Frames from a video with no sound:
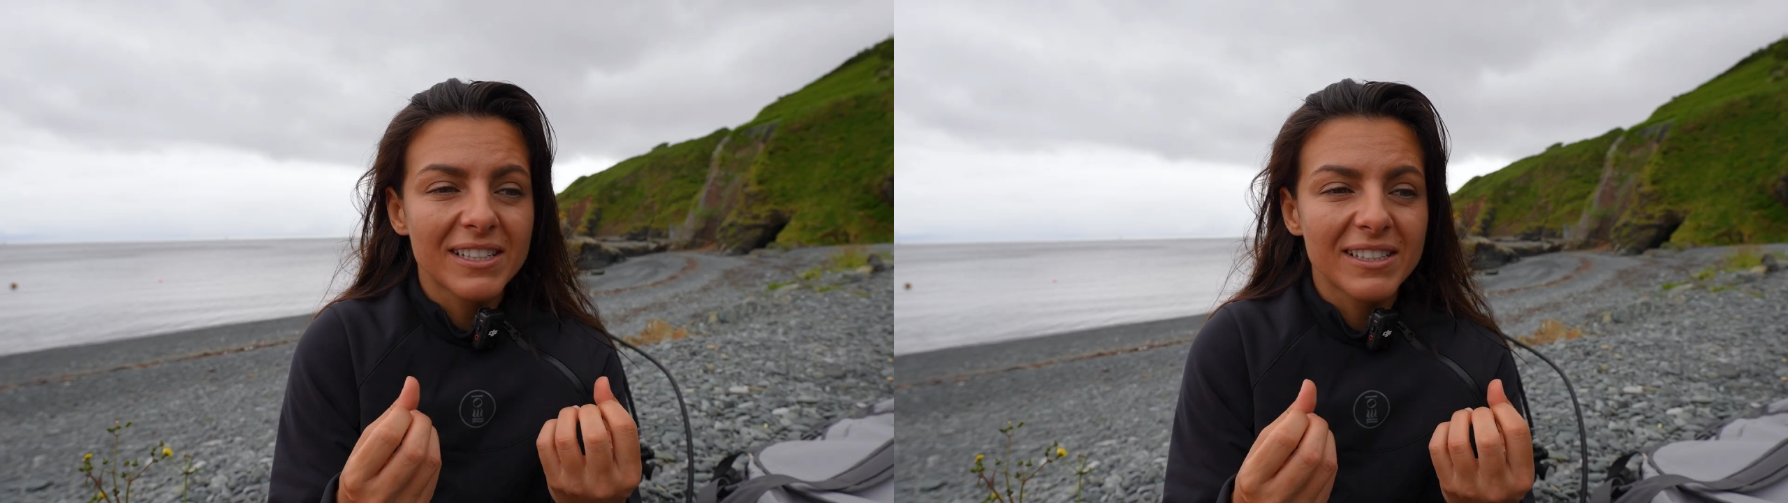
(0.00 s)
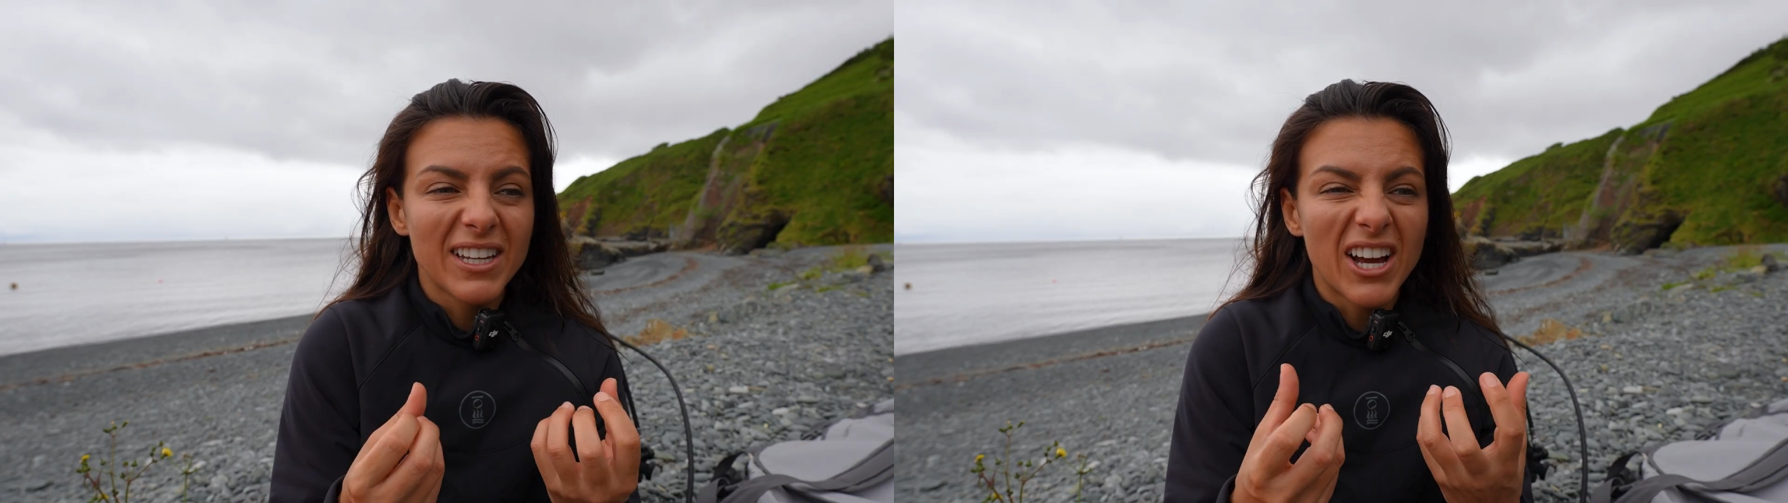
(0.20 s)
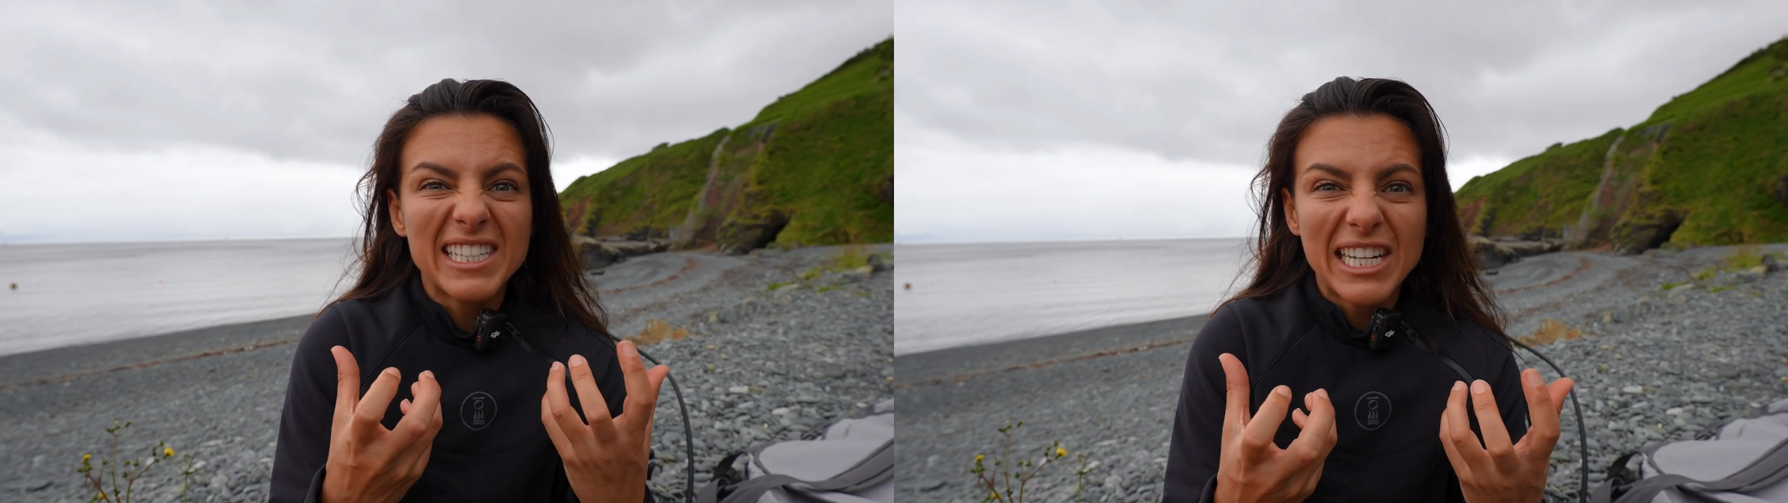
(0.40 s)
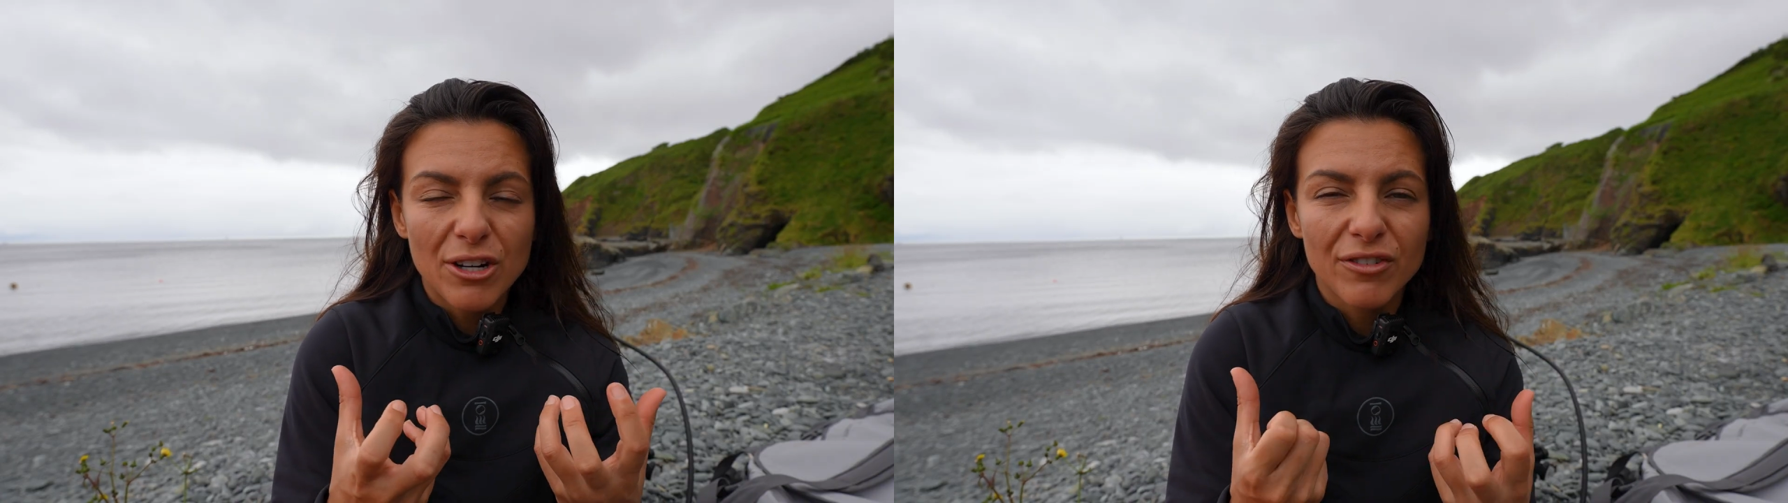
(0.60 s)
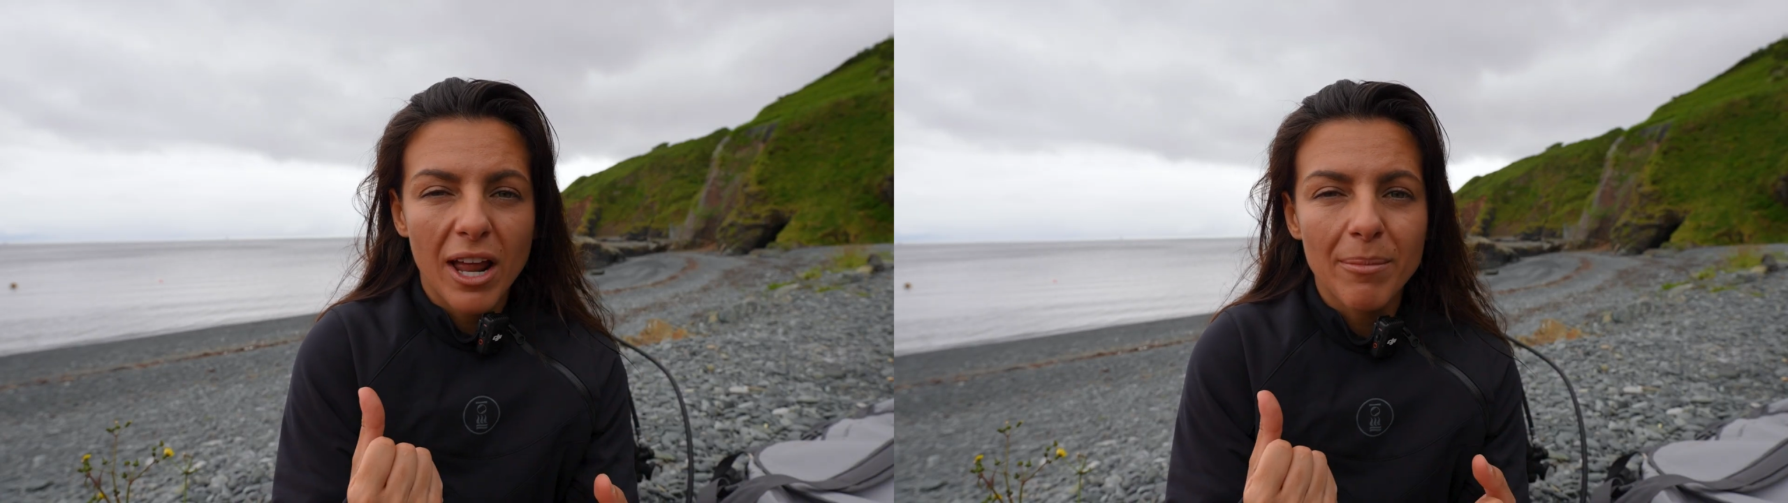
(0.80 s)
the
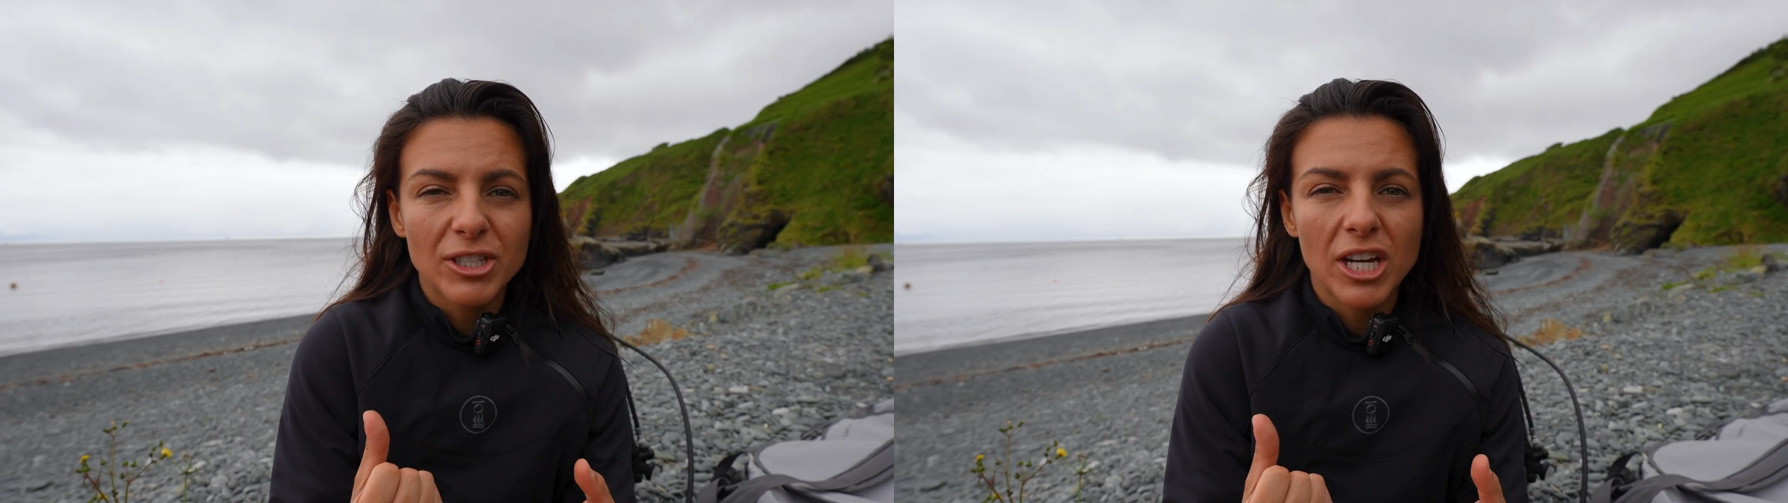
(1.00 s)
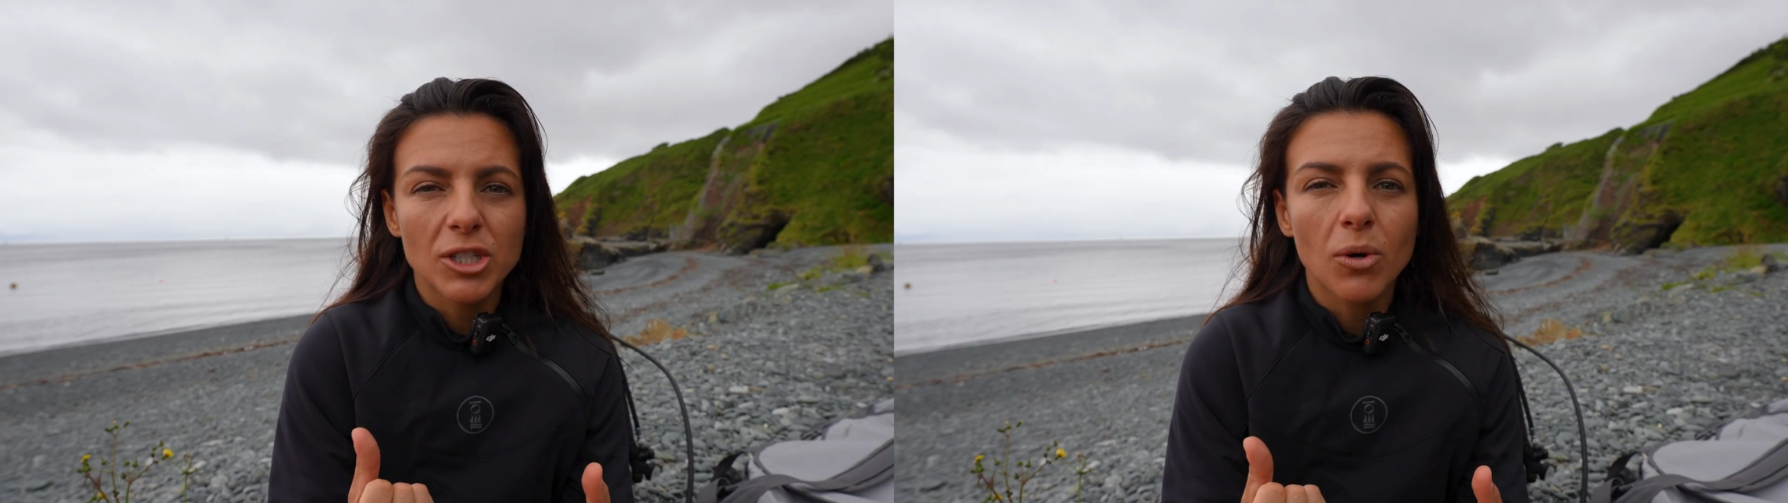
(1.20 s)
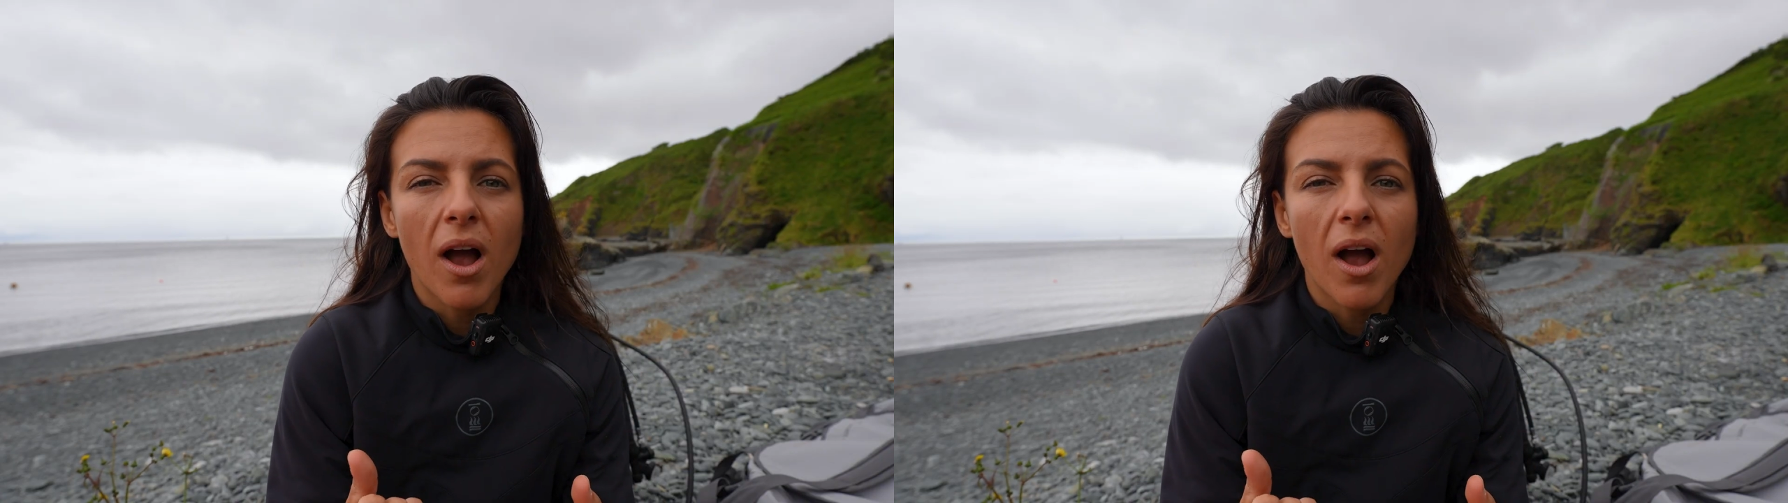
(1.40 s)
idea of climate change